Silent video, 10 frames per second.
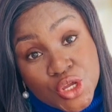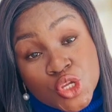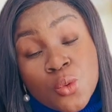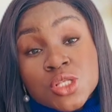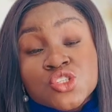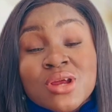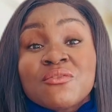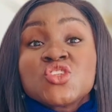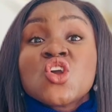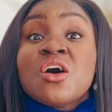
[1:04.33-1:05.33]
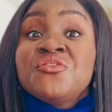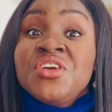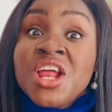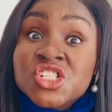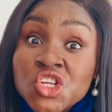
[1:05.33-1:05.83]
You want to travel to your
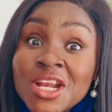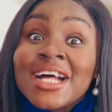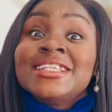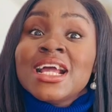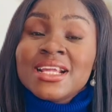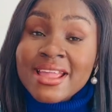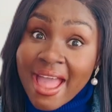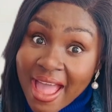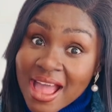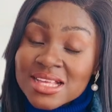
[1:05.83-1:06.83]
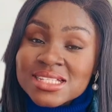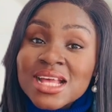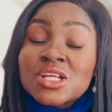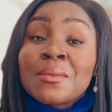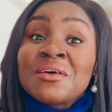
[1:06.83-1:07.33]
village. You know that they, yes,
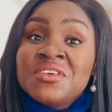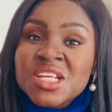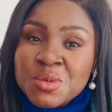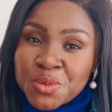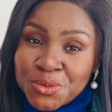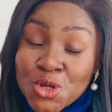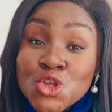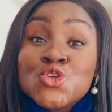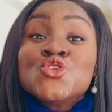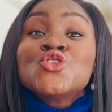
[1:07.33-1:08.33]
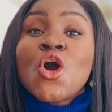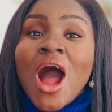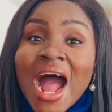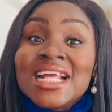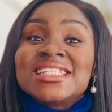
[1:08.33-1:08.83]
let's talk about village people. You know
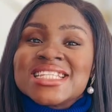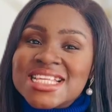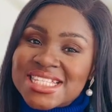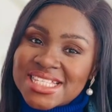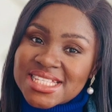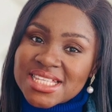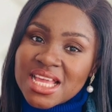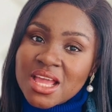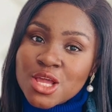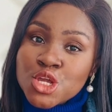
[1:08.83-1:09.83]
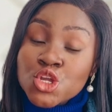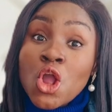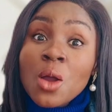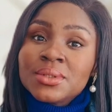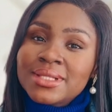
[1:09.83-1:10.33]
how it is.
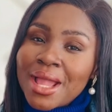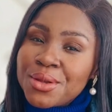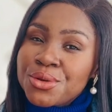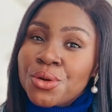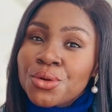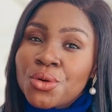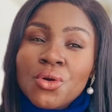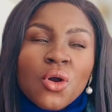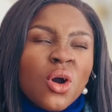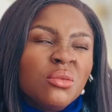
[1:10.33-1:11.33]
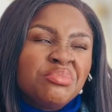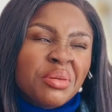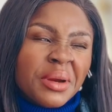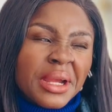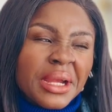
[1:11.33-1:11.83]
God will tell you, don't go or
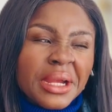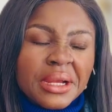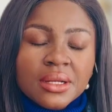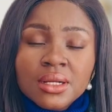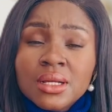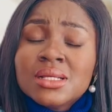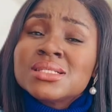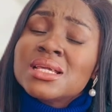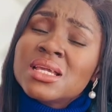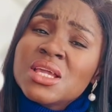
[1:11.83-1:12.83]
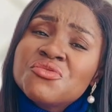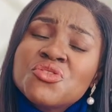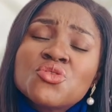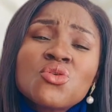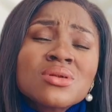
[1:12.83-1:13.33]
pray. See, if
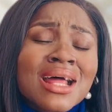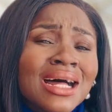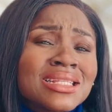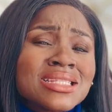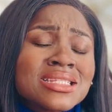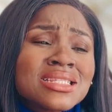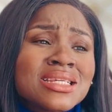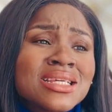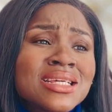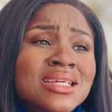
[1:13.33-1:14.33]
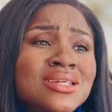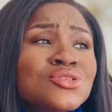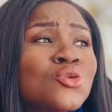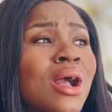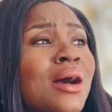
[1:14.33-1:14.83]
you know that,
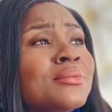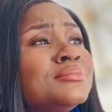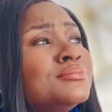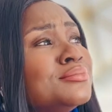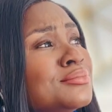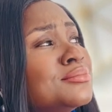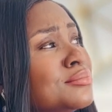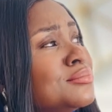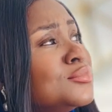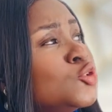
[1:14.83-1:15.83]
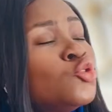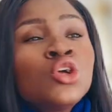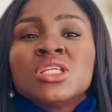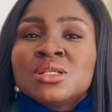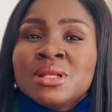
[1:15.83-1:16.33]
you can, you know
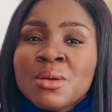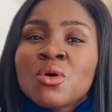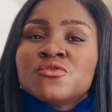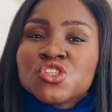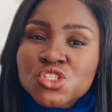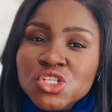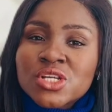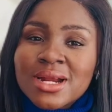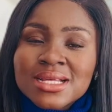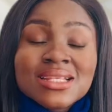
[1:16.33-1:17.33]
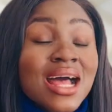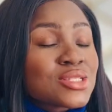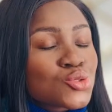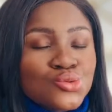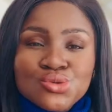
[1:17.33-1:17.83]
the name of Jesus Christ.
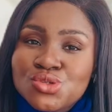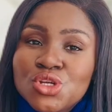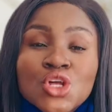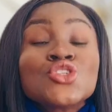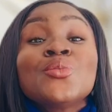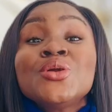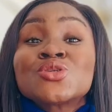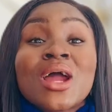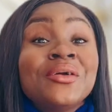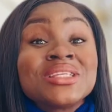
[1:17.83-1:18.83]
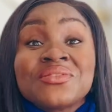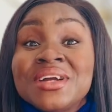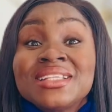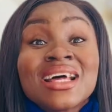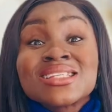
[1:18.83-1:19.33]
That's good. It does not mean you should carry yourself and
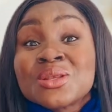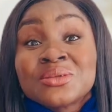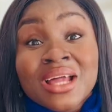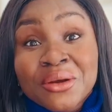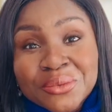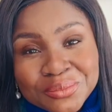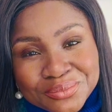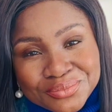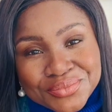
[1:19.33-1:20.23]
enter slaughter room.